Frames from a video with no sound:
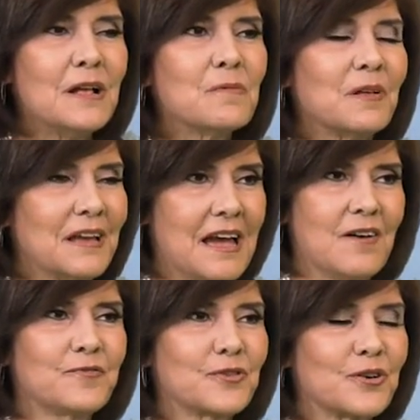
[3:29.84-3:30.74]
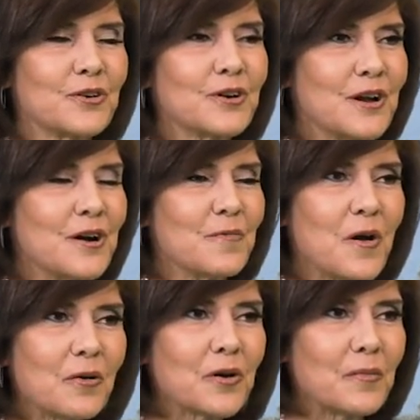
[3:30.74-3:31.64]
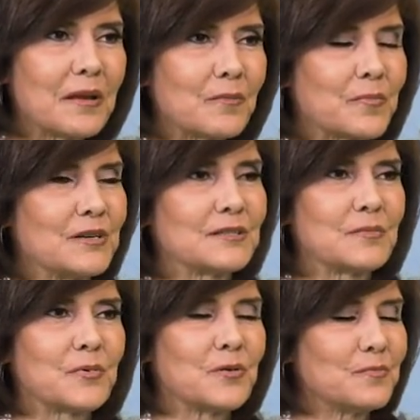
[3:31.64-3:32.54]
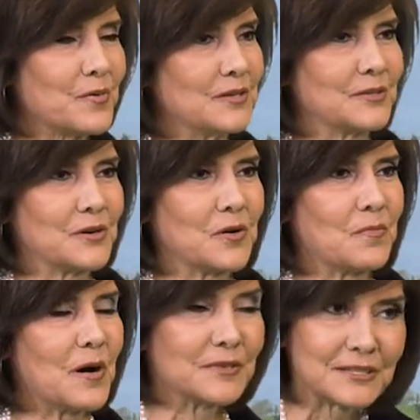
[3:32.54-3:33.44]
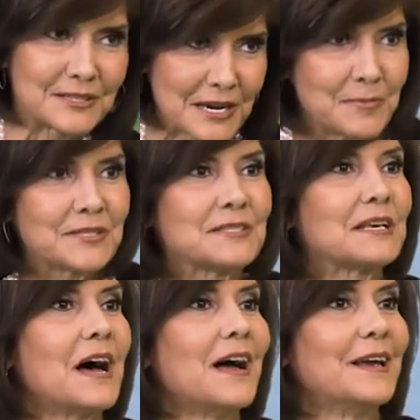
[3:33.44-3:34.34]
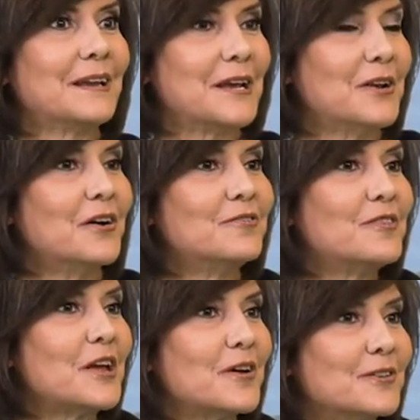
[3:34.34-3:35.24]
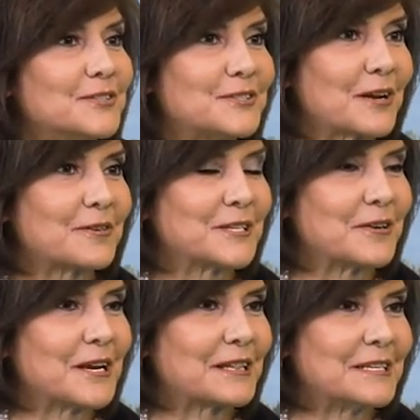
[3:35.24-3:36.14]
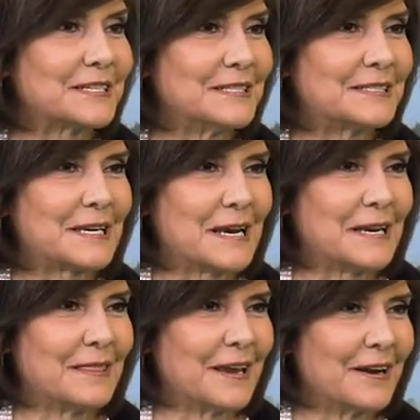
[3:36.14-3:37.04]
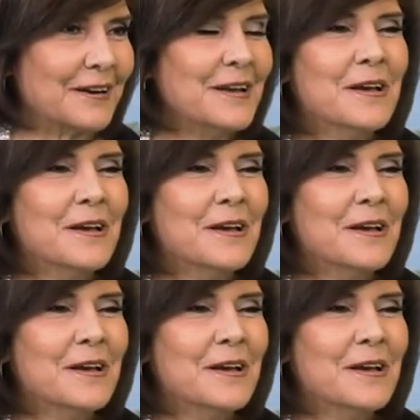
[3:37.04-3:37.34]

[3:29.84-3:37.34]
Well, after uh, welcoming President Putin, President Obama steps aside and unveils Secretary Clinton standing there,